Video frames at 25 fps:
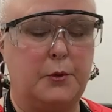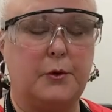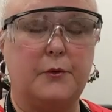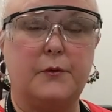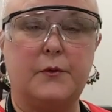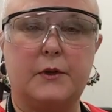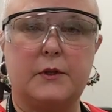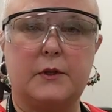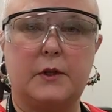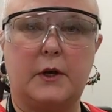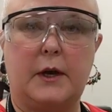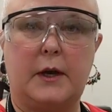
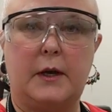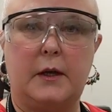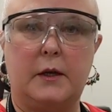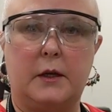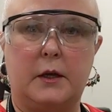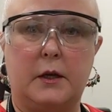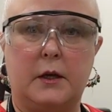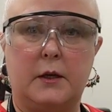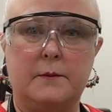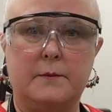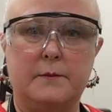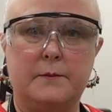perfect eye
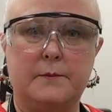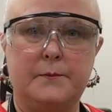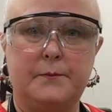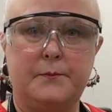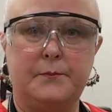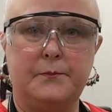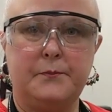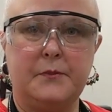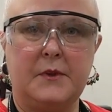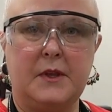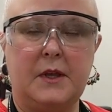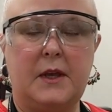again.
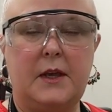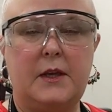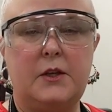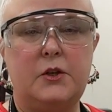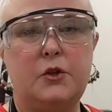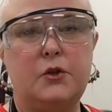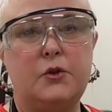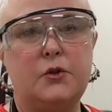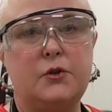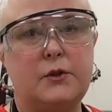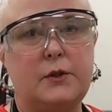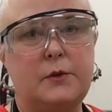
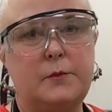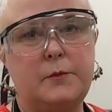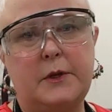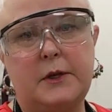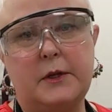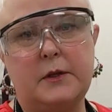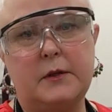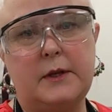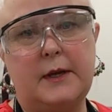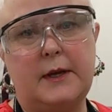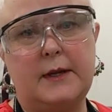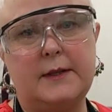And usually in
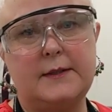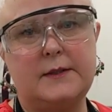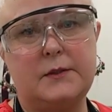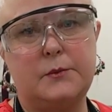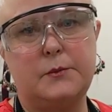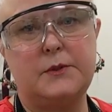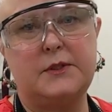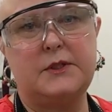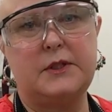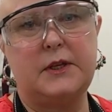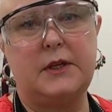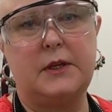my class,
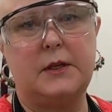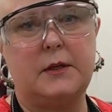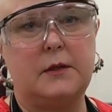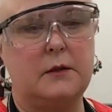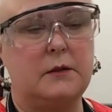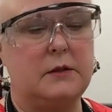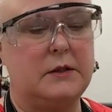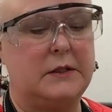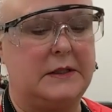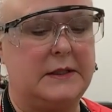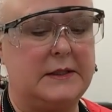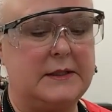it would take
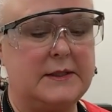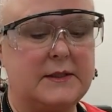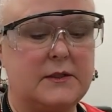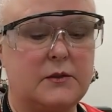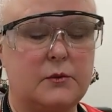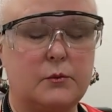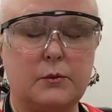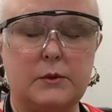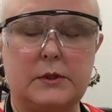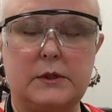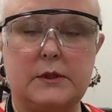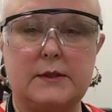at
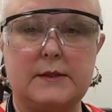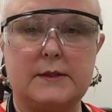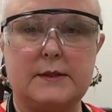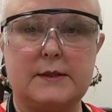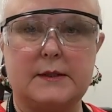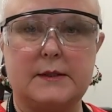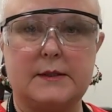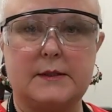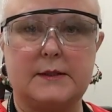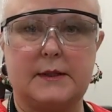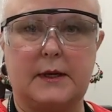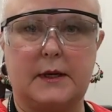least 3 to
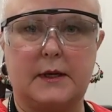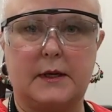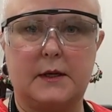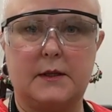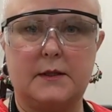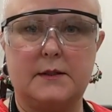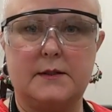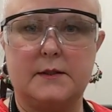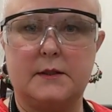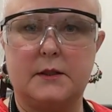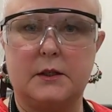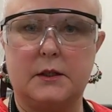6
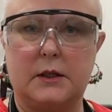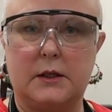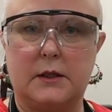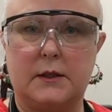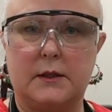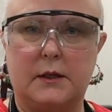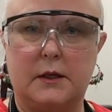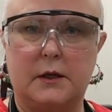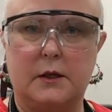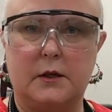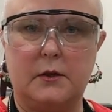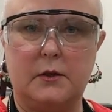seconds to
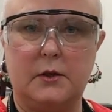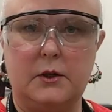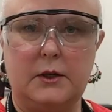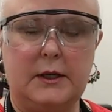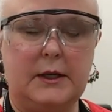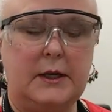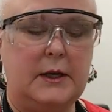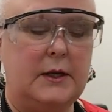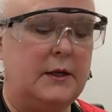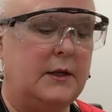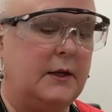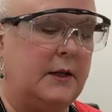get there.
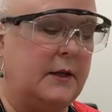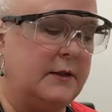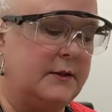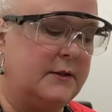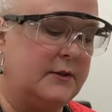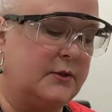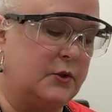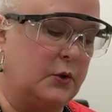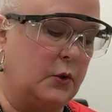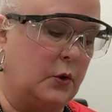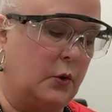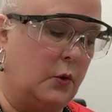And
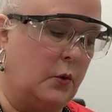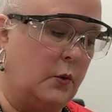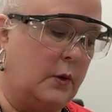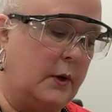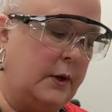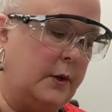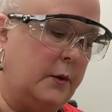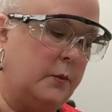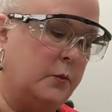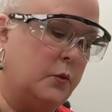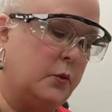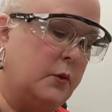so
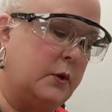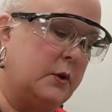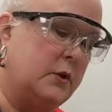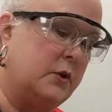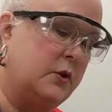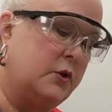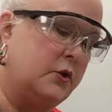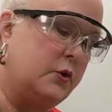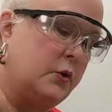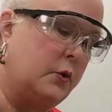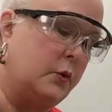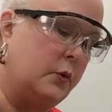I am going
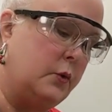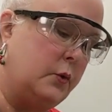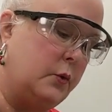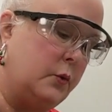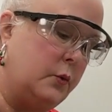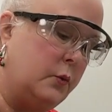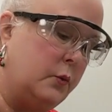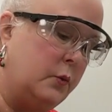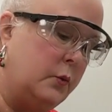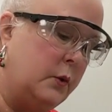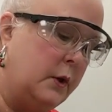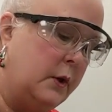to show
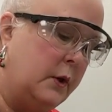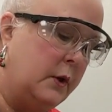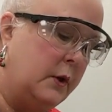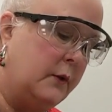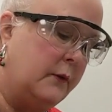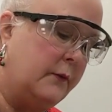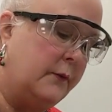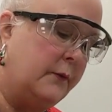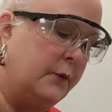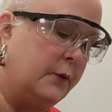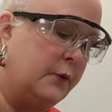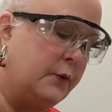you,
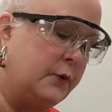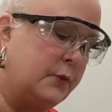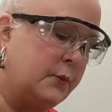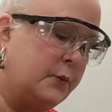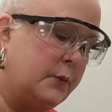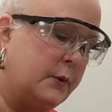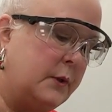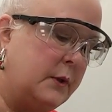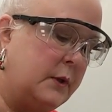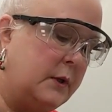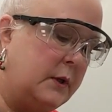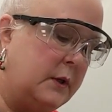the first
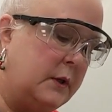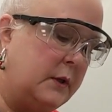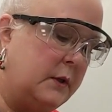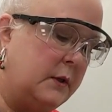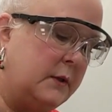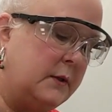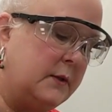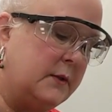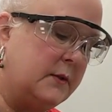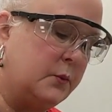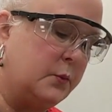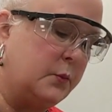one
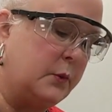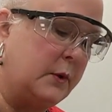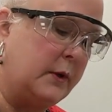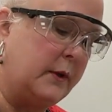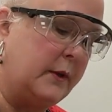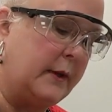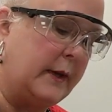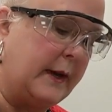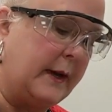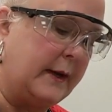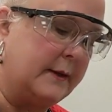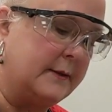is
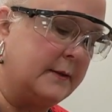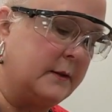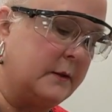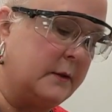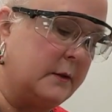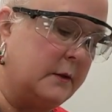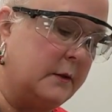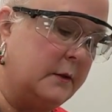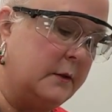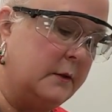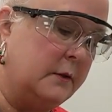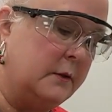with
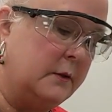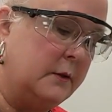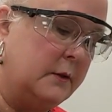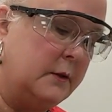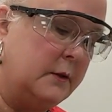acid.